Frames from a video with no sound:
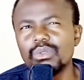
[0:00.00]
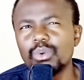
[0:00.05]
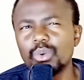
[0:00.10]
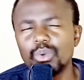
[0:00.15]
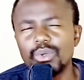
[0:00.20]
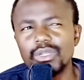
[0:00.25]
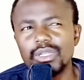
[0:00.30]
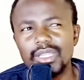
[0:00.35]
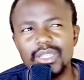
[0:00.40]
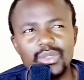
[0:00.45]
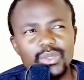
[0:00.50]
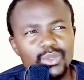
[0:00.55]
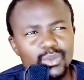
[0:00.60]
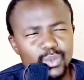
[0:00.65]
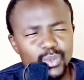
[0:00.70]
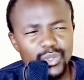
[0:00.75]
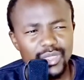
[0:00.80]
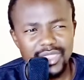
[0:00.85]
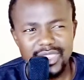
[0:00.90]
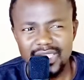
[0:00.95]
the only
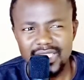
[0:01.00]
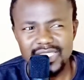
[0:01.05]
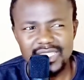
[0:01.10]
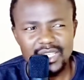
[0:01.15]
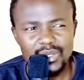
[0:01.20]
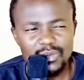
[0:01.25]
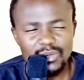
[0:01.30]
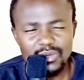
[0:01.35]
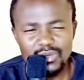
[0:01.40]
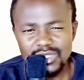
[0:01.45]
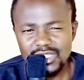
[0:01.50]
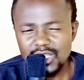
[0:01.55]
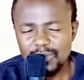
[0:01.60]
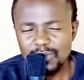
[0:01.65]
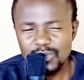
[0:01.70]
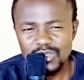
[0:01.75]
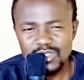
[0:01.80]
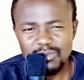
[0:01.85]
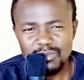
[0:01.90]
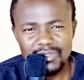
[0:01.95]
two things that were not
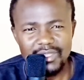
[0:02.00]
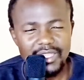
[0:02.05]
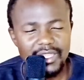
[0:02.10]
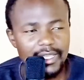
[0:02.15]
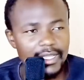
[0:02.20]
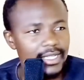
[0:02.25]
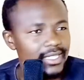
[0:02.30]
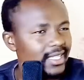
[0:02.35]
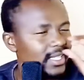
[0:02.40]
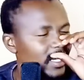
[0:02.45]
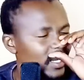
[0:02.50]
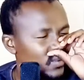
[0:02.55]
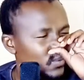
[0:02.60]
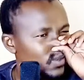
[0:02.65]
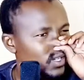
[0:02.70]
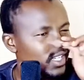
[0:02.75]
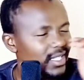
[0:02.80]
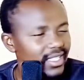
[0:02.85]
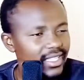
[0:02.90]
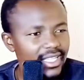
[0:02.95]
supposed to be there i track
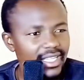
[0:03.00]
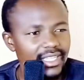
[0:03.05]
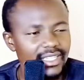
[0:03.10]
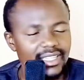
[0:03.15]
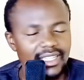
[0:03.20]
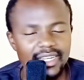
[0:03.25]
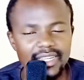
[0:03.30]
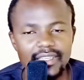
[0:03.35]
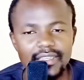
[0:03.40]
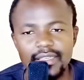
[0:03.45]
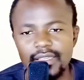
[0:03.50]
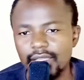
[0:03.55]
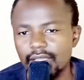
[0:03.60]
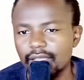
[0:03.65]
1 and track 3